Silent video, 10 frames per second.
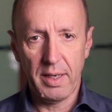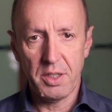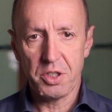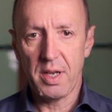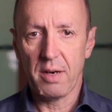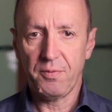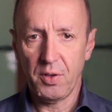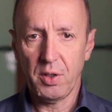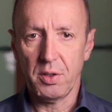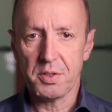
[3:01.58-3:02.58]
HDR
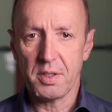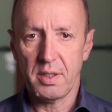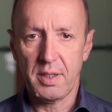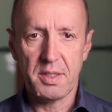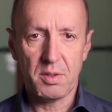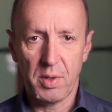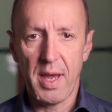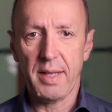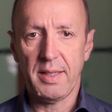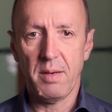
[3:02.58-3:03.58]
photos is to
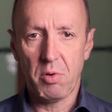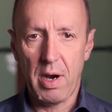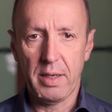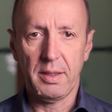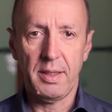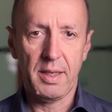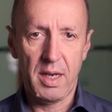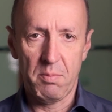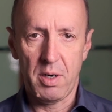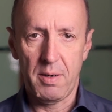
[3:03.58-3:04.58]
get them right in
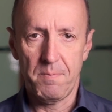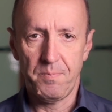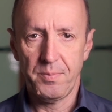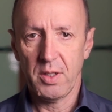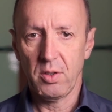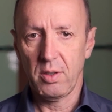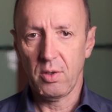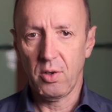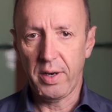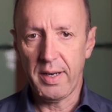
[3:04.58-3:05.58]
camera.
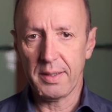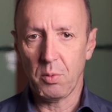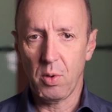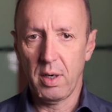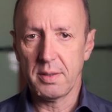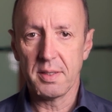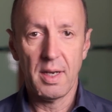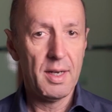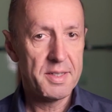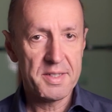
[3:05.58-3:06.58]
Or in other words,
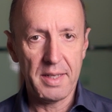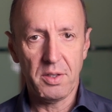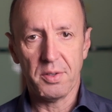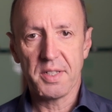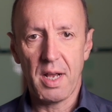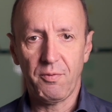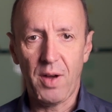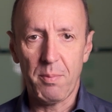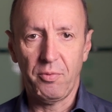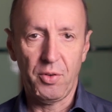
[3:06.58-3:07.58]
set yourself
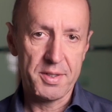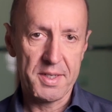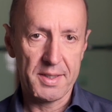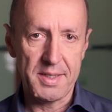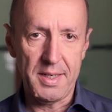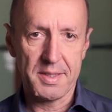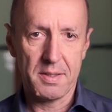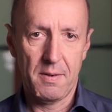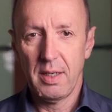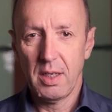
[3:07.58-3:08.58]
up for success.
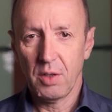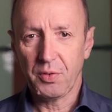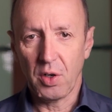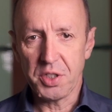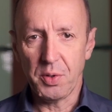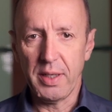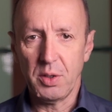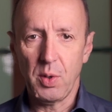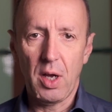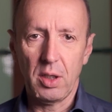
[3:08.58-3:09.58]
Of course, you can
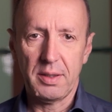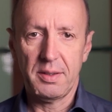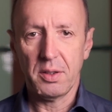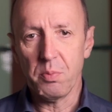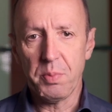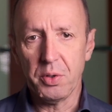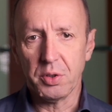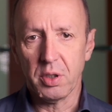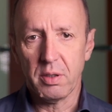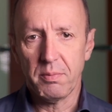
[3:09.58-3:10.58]
do a lot at the
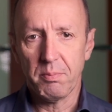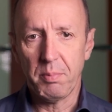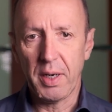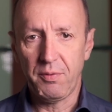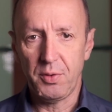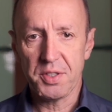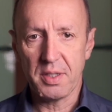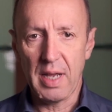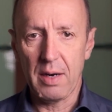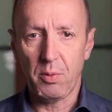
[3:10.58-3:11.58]
computer, but if you
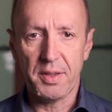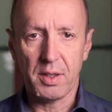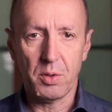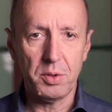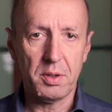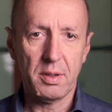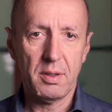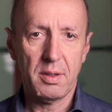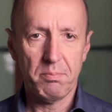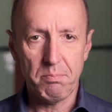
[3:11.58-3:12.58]
start with a good
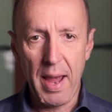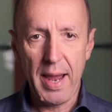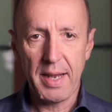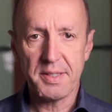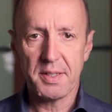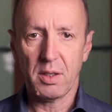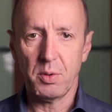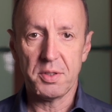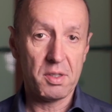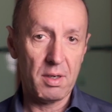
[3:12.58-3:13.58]
base, a
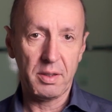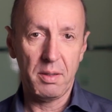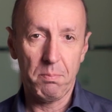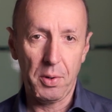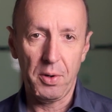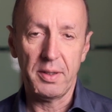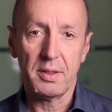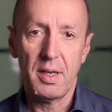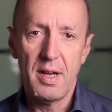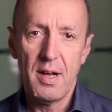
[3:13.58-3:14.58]
good starting point,
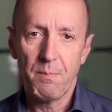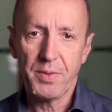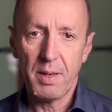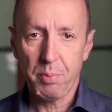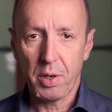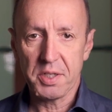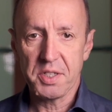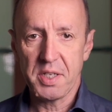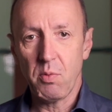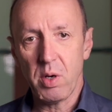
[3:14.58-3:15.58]
then
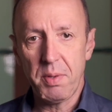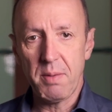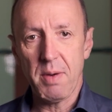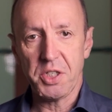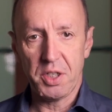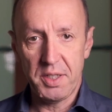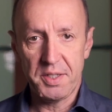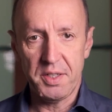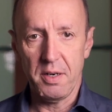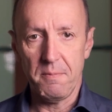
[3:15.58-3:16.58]
processing will be much
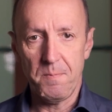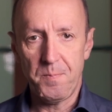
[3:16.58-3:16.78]
easier.